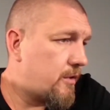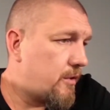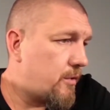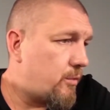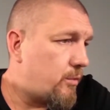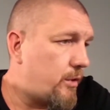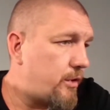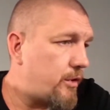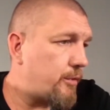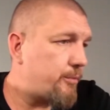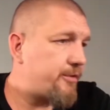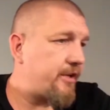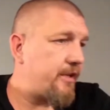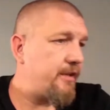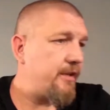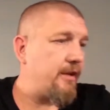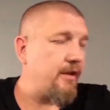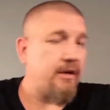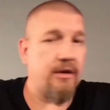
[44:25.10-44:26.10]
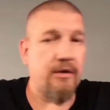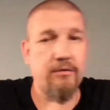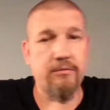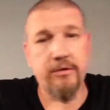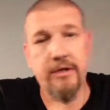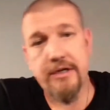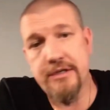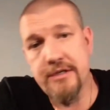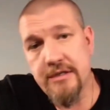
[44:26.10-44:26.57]
Will you obtain any kind of
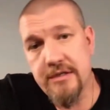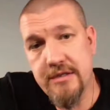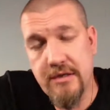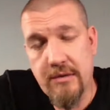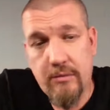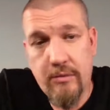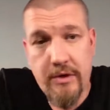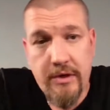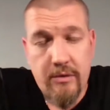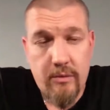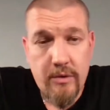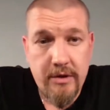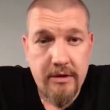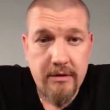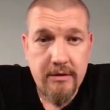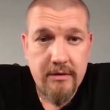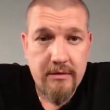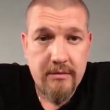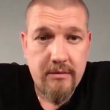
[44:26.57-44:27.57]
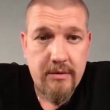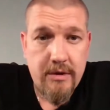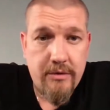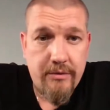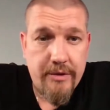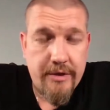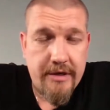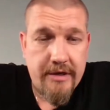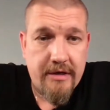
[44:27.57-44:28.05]
license somewhere? Well, we
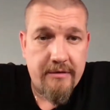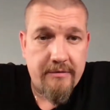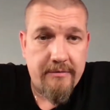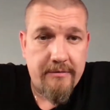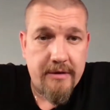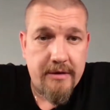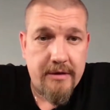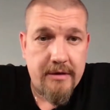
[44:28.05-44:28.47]
already have.